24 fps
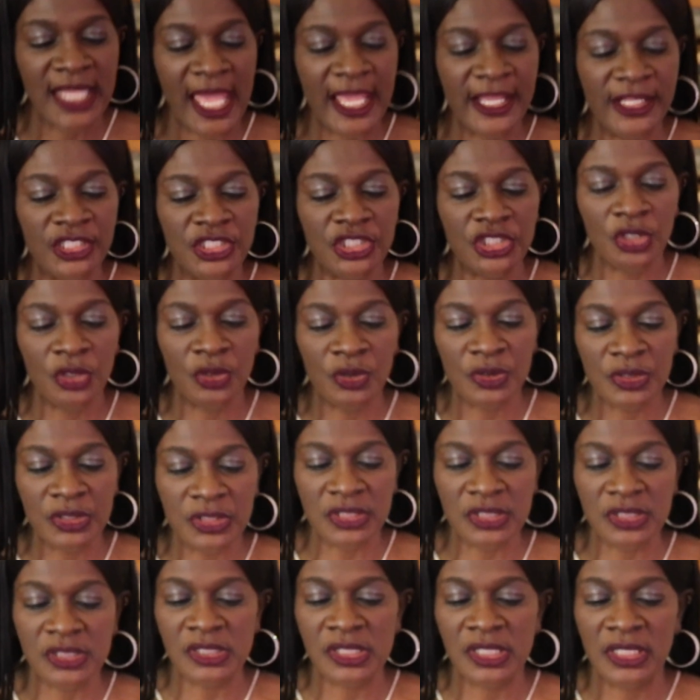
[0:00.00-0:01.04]
I
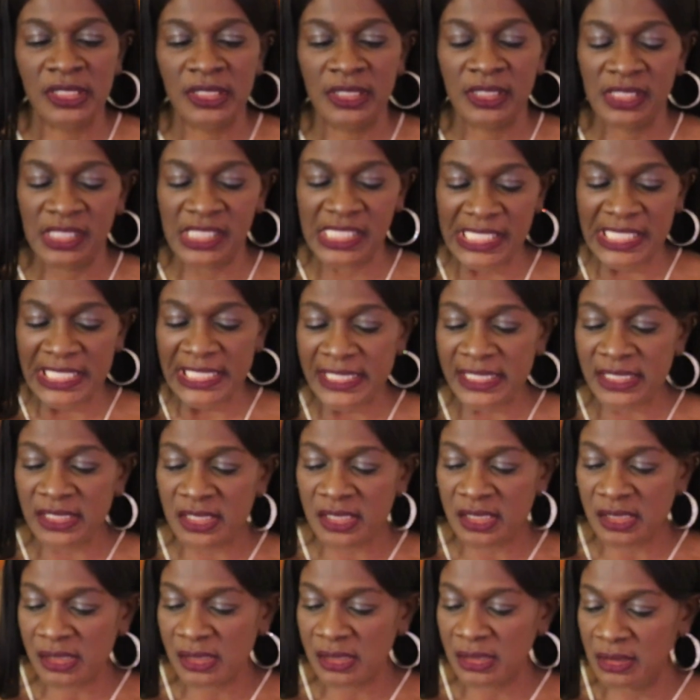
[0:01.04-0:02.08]
chose these